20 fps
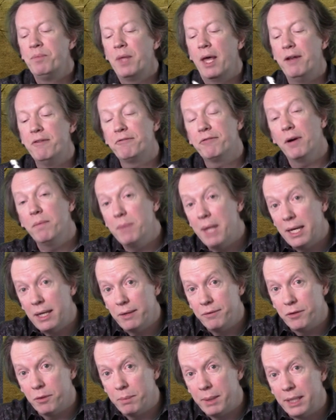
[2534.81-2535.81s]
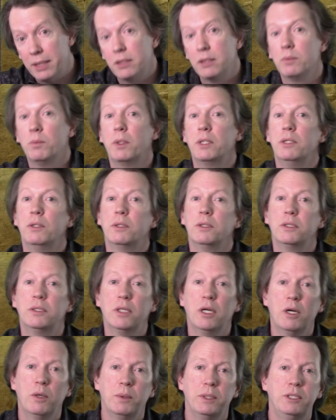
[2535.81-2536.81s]
And from that information, what you can
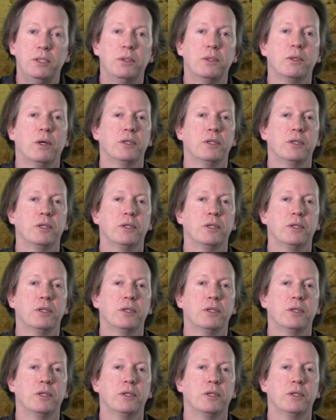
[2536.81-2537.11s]
show is you can